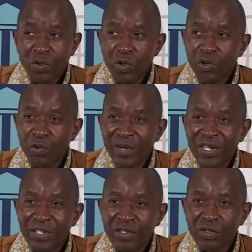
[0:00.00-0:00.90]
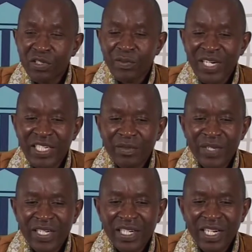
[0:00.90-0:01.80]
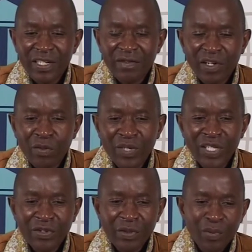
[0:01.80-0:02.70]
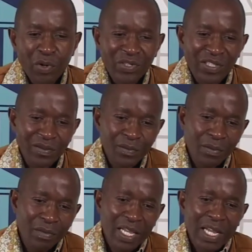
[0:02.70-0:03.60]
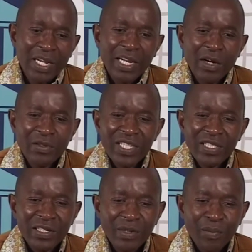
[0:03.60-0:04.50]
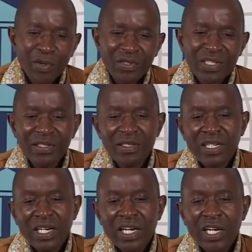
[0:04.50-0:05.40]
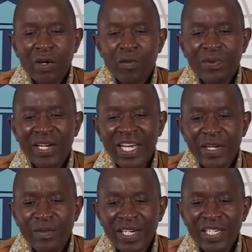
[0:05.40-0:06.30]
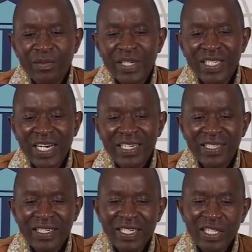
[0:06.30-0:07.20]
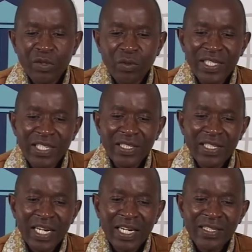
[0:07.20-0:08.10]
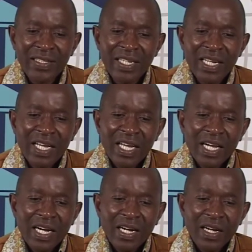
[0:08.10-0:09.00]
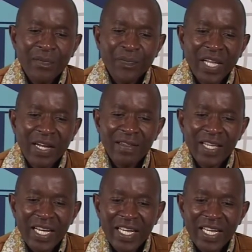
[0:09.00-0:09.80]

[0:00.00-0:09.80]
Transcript: call human resource management and development reports. Now, these reports help line management answer such questions as, are there